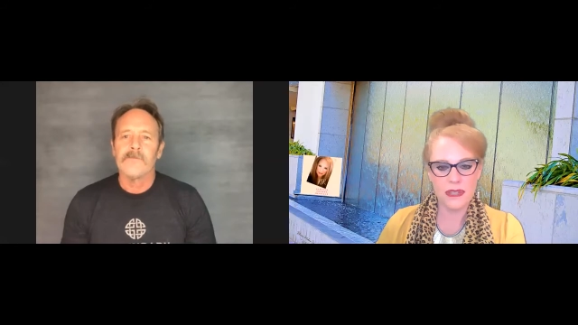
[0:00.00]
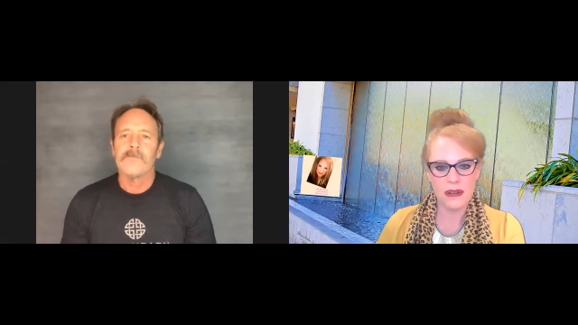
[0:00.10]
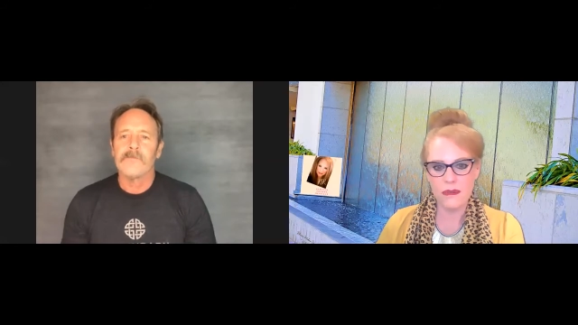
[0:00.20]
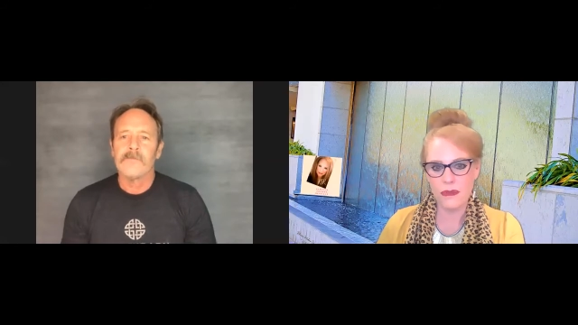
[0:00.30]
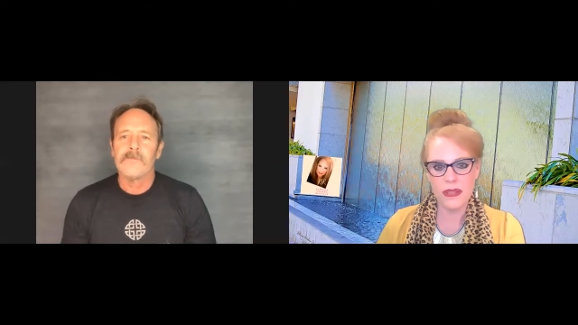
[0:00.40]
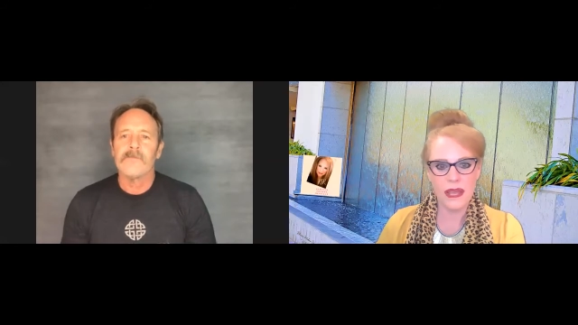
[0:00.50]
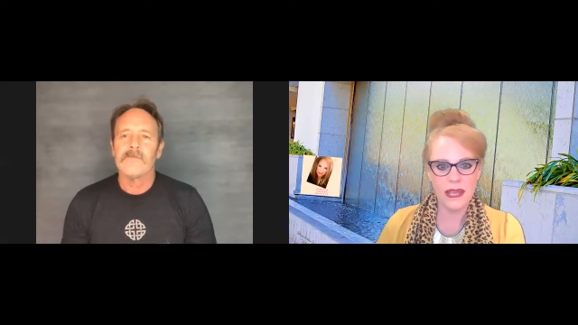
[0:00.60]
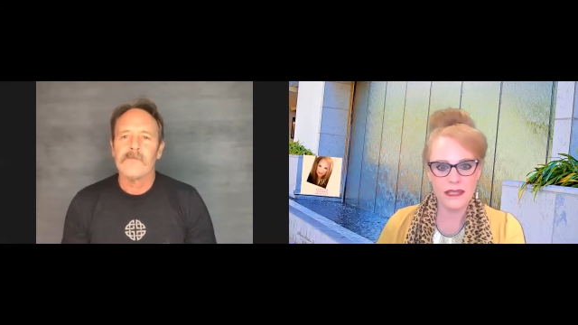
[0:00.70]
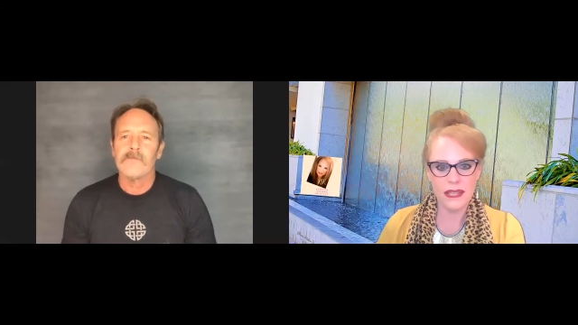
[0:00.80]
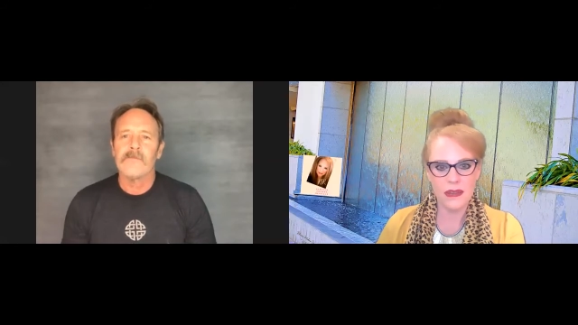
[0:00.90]
Speaker 1: they don't
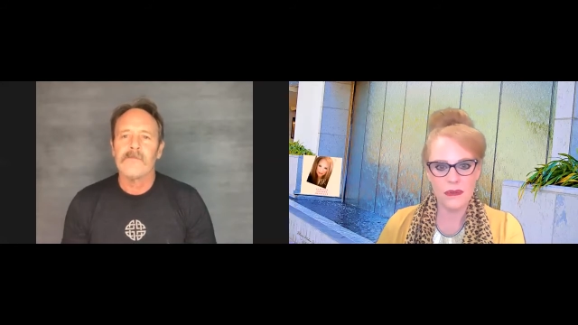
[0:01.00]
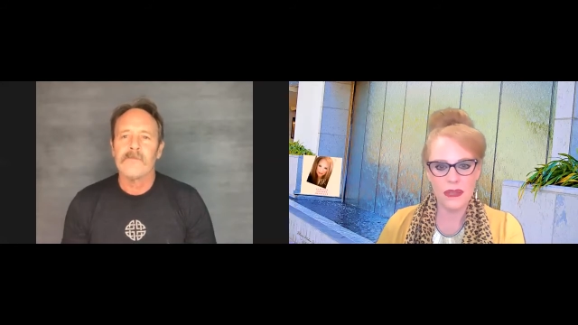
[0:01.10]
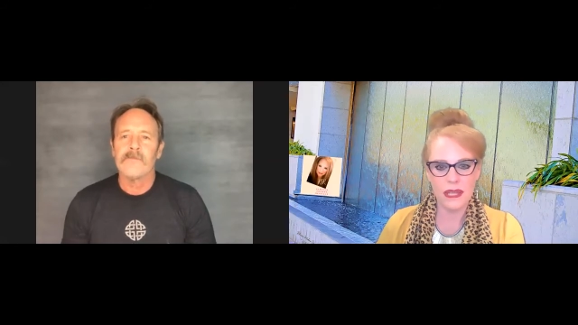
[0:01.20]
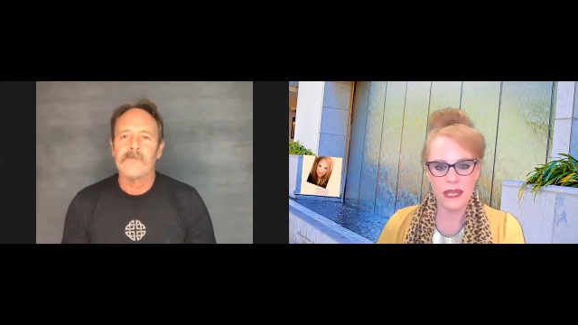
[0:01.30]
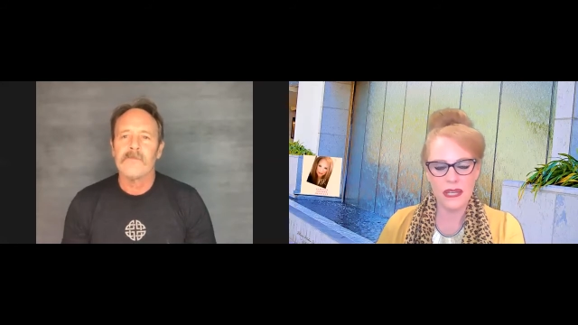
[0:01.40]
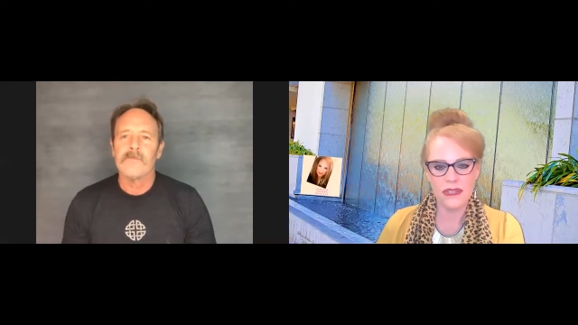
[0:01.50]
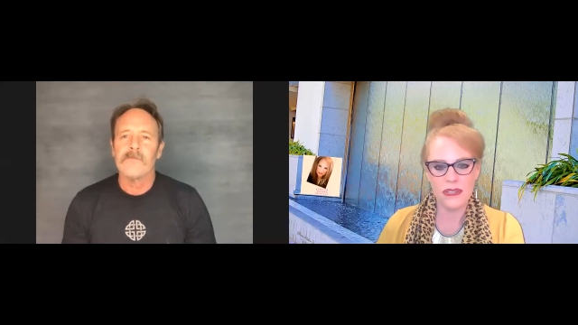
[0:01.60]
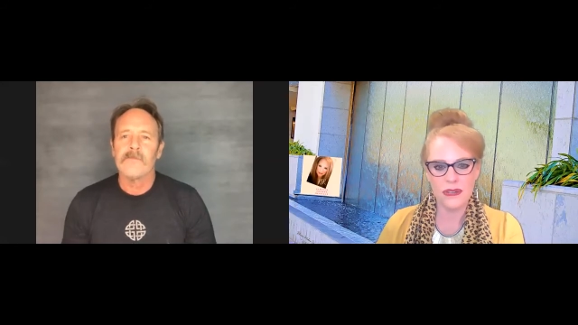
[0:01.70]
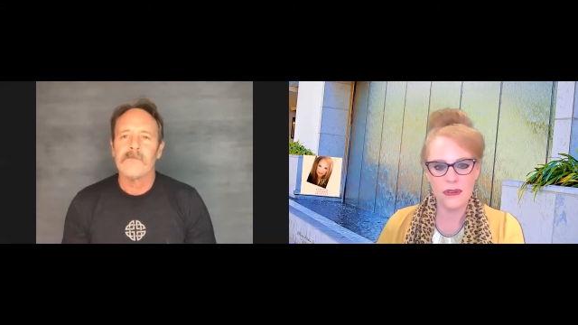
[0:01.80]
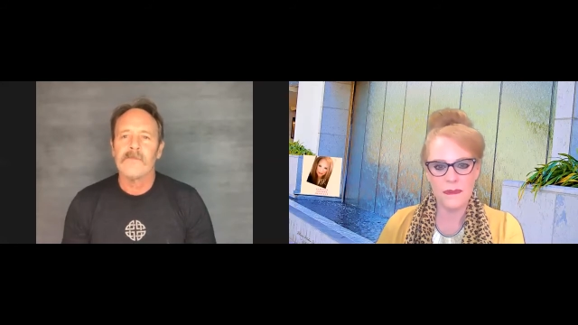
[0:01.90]
realize that you really need
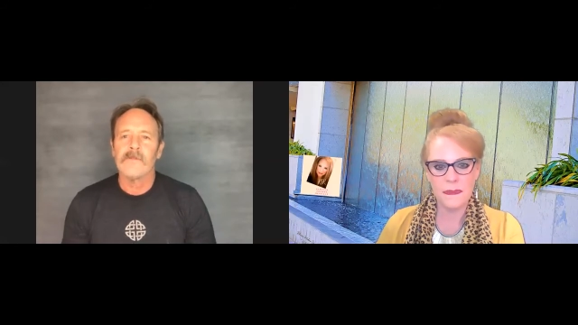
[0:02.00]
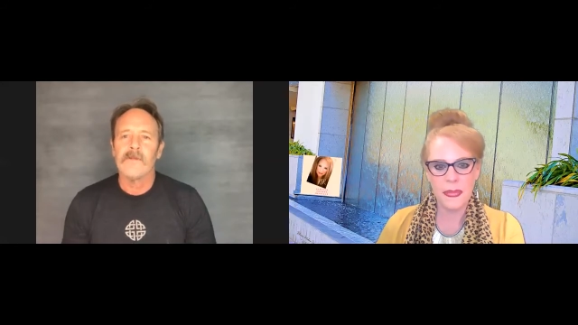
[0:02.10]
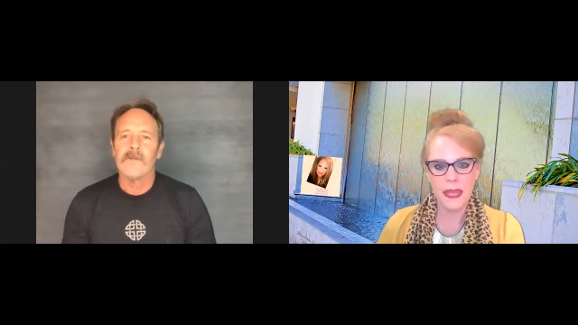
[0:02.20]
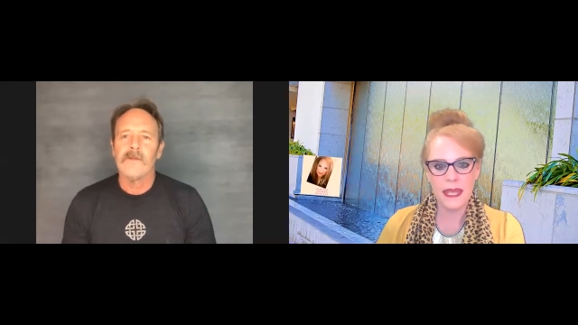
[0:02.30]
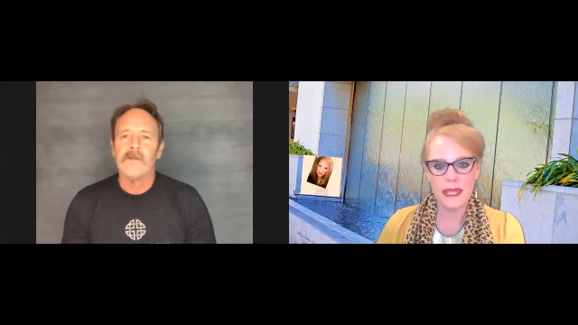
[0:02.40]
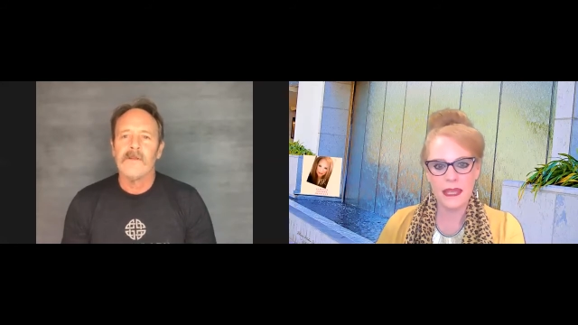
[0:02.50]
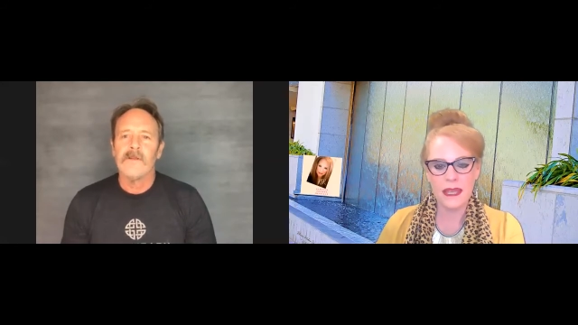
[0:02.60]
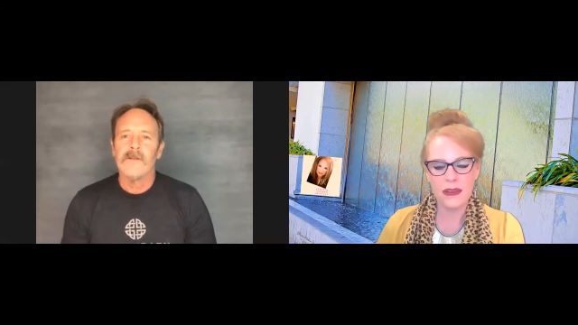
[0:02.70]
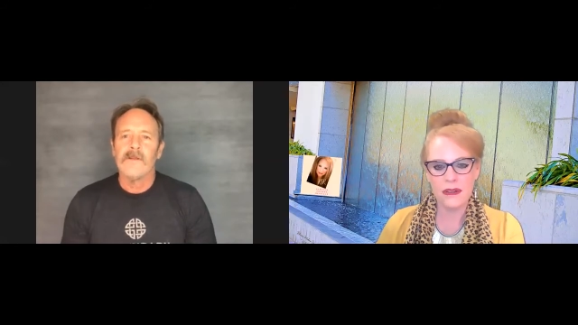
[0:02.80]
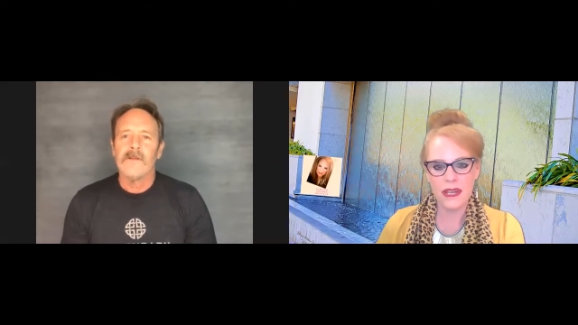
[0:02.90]
to
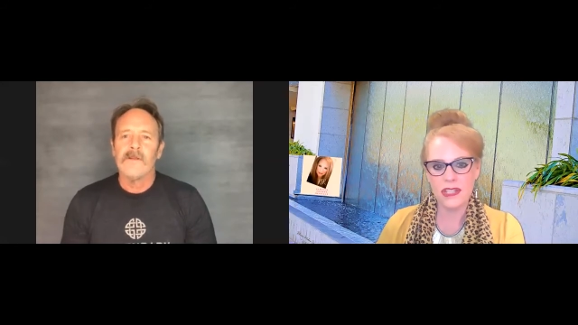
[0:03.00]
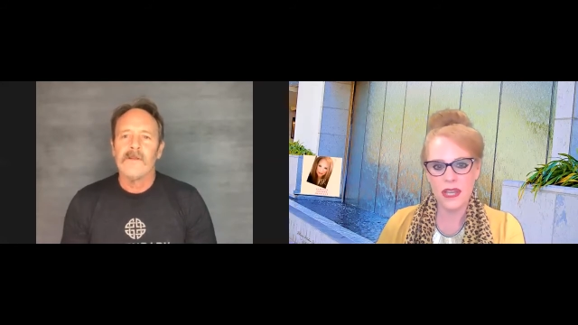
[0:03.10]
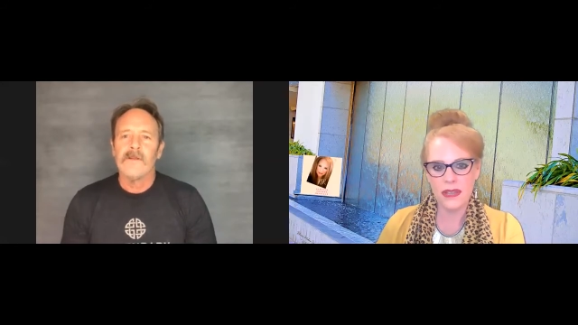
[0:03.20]
get your niche